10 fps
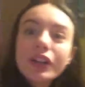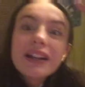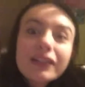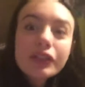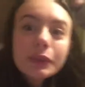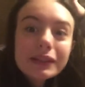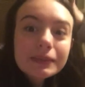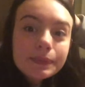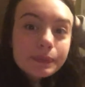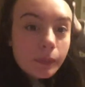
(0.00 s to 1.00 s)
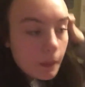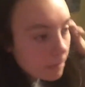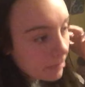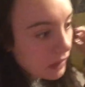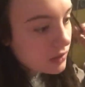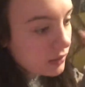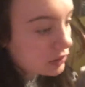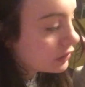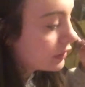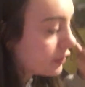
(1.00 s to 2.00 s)
Morning, everyone. It's
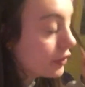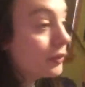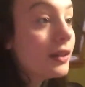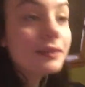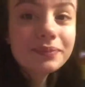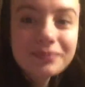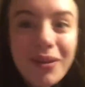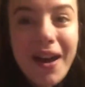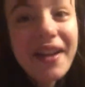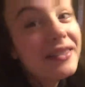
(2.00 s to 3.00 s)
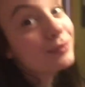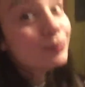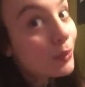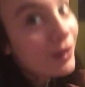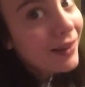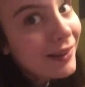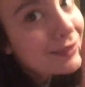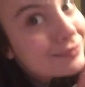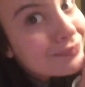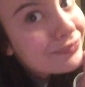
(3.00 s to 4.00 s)
actually like noon, but morning.
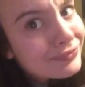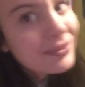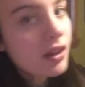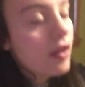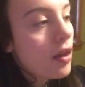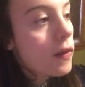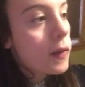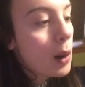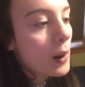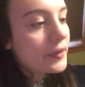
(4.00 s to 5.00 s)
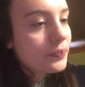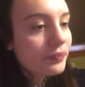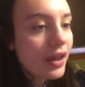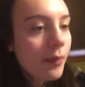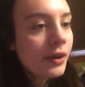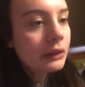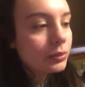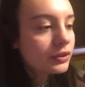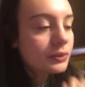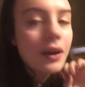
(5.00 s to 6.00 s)
I've been up
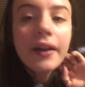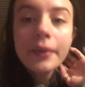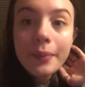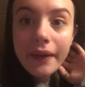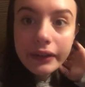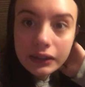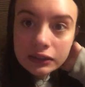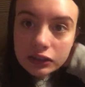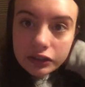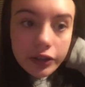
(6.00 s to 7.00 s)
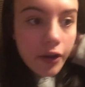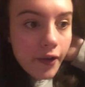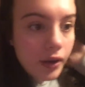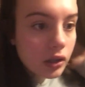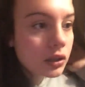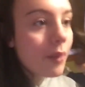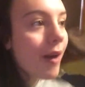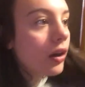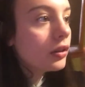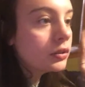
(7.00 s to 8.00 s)
for a while, but I just got
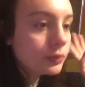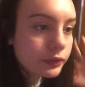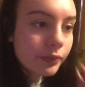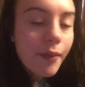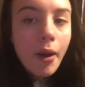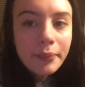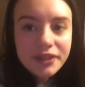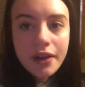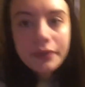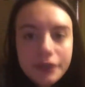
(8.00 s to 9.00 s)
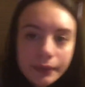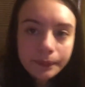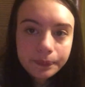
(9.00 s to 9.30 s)
back home from my mom's house